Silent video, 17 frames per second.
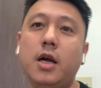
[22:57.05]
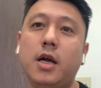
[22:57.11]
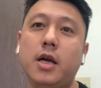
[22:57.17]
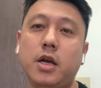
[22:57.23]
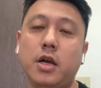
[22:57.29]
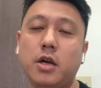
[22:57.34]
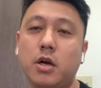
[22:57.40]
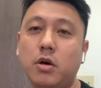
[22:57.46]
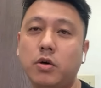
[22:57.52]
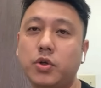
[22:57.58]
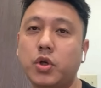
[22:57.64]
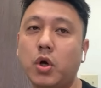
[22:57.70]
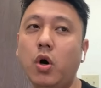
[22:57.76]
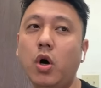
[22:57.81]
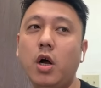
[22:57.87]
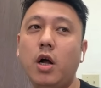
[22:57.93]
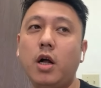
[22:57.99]
You know,
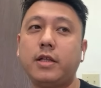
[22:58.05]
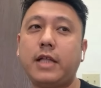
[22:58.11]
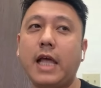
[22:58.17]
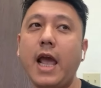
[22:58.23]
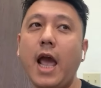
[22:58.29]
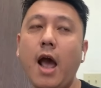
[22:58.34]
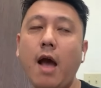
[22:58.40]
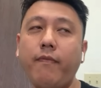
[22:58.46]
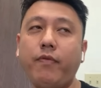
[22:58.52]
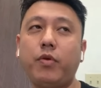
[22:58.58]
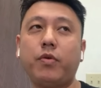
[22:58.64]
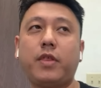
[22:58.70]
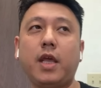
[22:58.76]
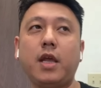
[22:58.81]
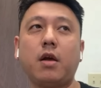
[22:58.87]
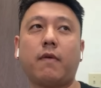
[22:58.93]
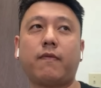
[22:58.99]
so they have to
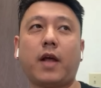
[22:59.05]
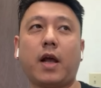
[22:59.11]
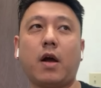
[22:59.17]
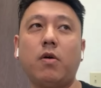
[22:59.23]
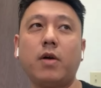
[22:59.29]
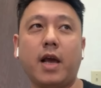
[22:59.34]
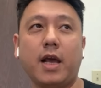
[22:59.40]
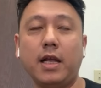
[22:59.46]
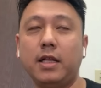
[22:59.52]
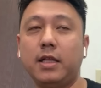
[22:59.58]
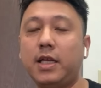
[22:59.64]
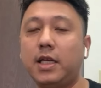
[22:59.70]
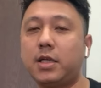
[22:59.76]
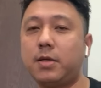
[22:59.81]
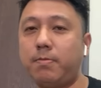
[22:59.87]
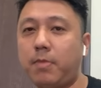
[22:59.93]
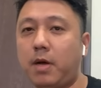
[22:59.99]
think of like, okay, in
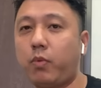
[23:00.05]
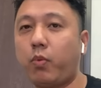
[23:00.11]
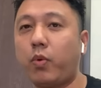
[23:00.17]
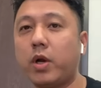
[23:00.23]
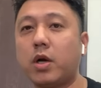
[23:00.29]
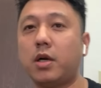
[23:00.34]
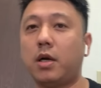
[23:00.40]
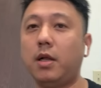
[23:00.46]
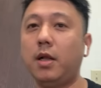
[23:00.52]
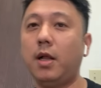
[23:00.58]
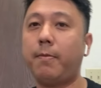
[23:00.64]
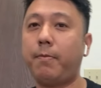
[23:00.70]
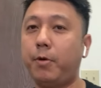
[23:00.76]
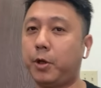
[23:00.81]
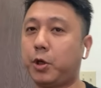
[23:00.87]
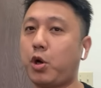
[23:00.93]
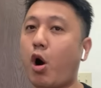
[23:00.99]
this month we're gonna
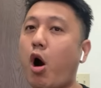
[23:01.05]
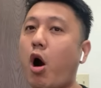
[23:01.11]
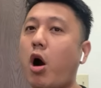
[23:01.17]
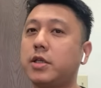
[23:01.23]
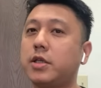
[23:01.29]
put cars